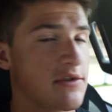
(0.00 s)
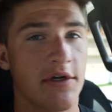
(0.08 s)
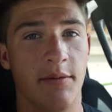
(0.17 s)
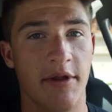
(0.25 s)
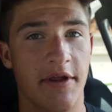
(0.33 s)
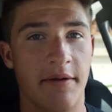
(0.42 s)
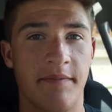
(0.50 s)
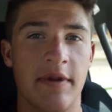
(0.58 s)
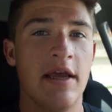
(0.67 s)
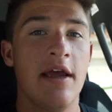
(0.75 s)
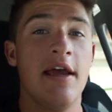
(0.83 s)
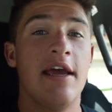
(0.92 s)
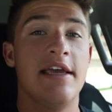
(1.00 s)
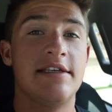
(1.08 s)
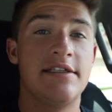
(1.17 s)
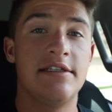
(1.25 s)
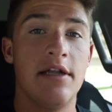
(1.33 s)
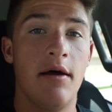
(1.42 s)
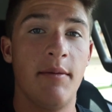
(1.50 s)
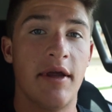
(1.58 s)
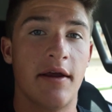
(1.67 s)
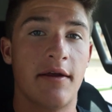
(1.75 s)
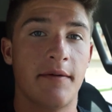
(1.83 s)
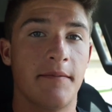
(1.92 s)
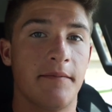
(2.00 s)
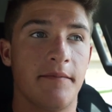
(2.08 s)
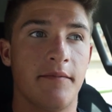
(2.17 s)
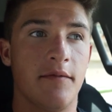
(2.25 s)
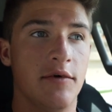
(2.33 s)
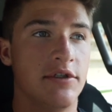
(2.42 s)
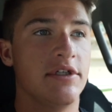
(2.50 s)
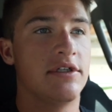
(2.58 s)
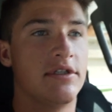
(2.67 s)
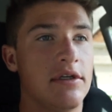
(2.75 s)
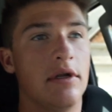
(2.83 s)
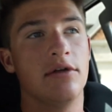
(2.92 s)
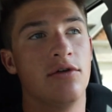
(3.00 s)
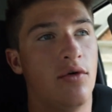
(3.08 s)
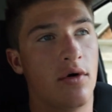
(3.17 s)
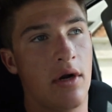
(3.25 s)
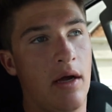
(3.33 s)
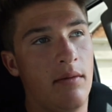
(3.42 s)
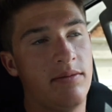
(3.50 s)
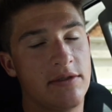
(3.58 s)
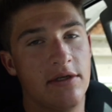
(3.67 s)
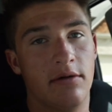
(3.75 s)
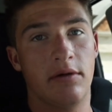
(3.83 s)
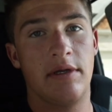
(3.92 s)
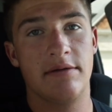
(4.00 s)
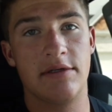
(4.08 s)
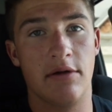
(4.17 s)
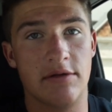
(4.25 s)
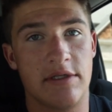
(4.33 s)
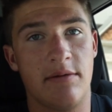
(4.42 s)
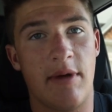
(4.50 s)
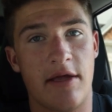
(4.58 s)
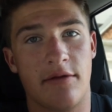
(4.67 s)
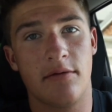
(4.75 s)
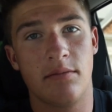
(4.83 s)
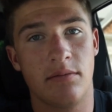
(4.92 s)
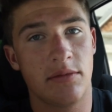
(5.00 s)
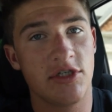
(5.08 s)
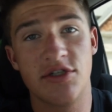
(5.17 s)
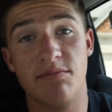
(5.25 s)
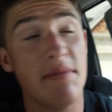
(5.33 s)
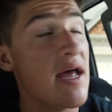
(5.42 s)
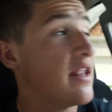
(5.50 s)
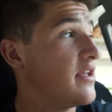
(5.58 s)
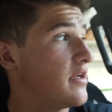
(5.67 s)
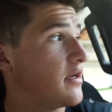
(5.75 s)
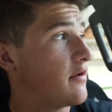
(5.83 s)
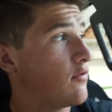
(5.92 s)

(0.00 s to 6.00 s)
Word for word: Sorry about that. His stomach was just tore up, so he was going to the bathroom. He's schmedlying